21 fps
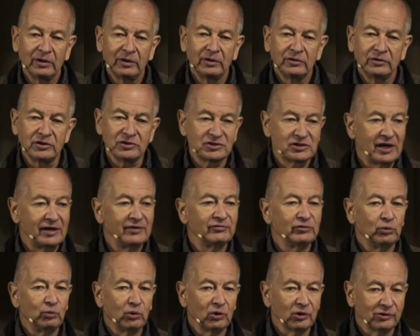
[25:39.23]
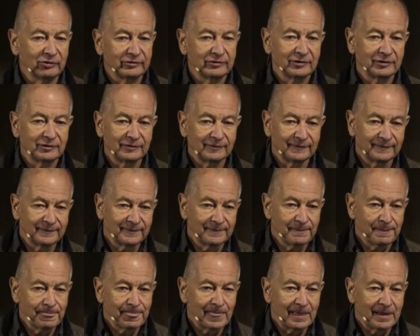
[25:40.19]
to save the world.
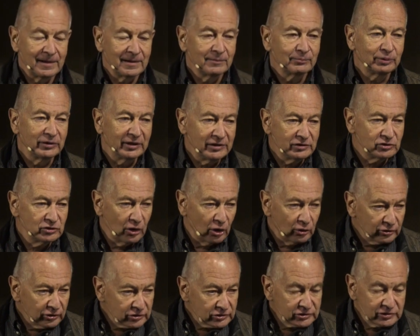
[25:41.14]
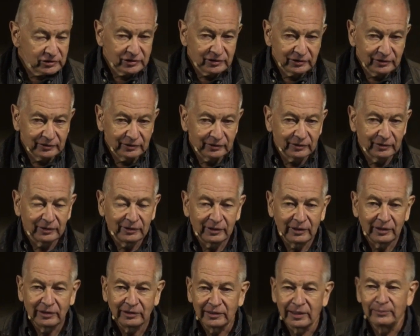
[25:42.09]
Please notice,
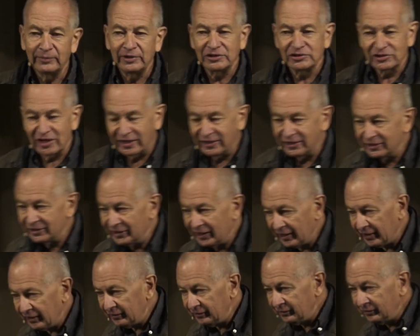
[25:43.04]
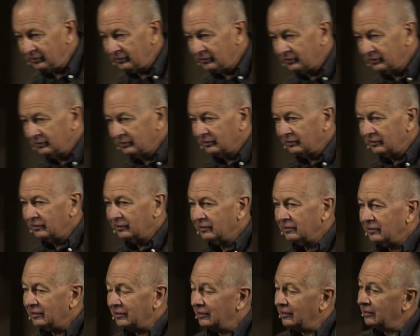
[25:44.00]
let me say it again.
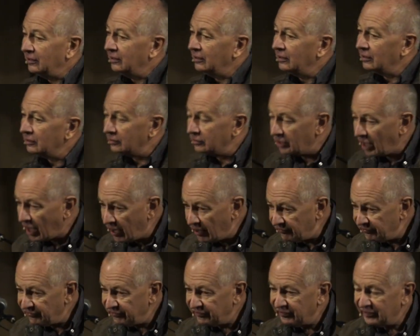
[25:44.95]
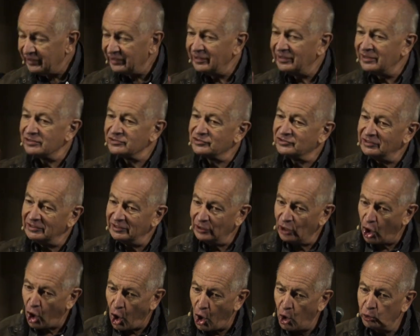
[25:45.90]
Love is the
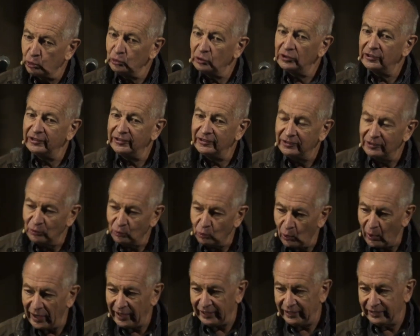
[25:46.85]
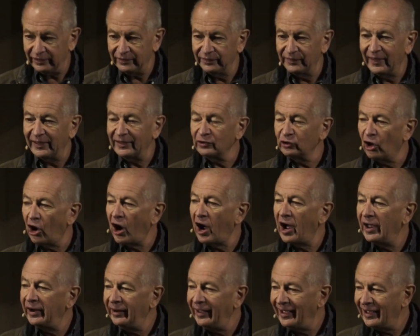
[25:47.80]
only way that
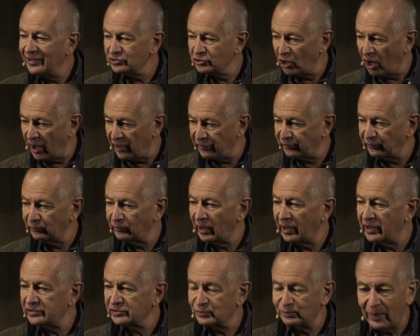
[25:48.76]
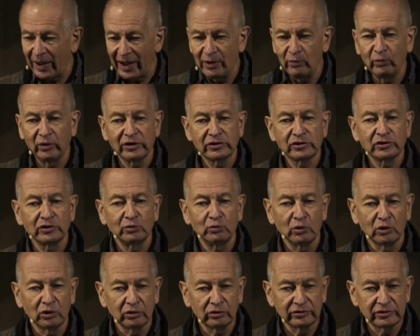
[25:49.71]
God has authorized by which the
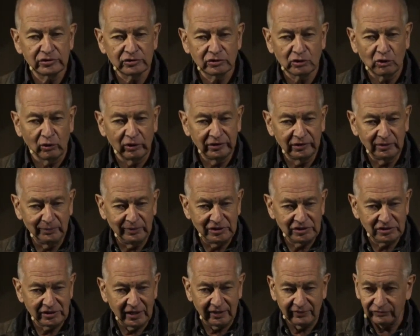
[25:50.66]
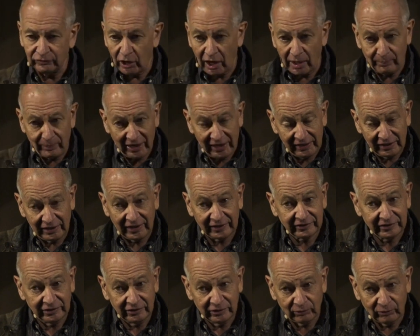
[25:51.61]
world is going to be saved. Not by
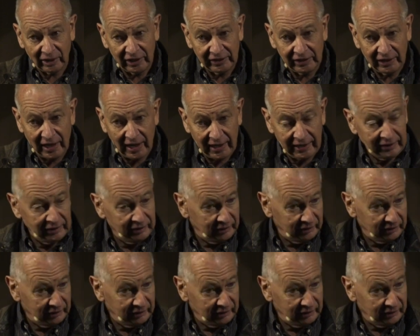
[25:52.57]
electing the right guy,